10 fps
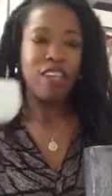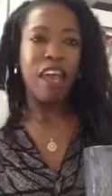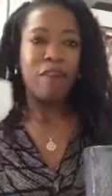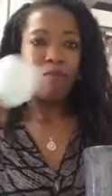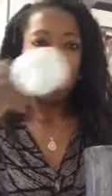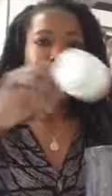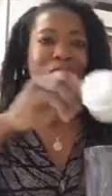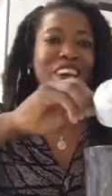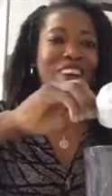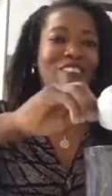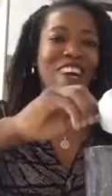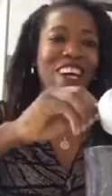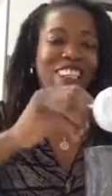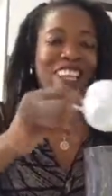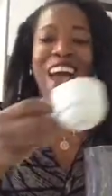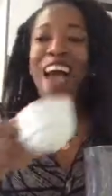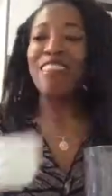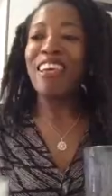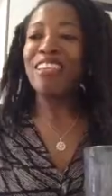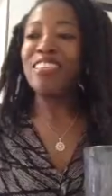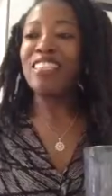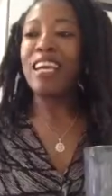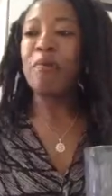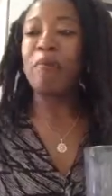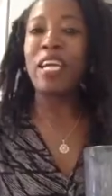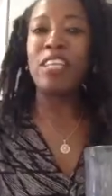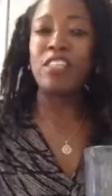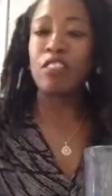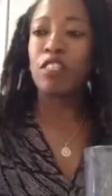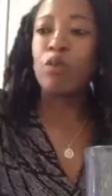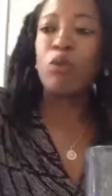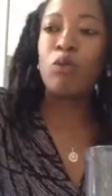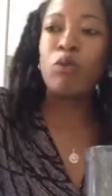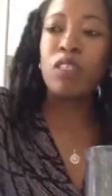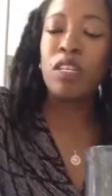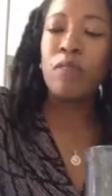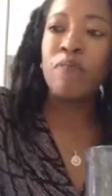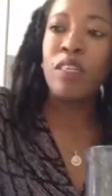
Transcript: Yeah, right. And then just like a pinch of salt,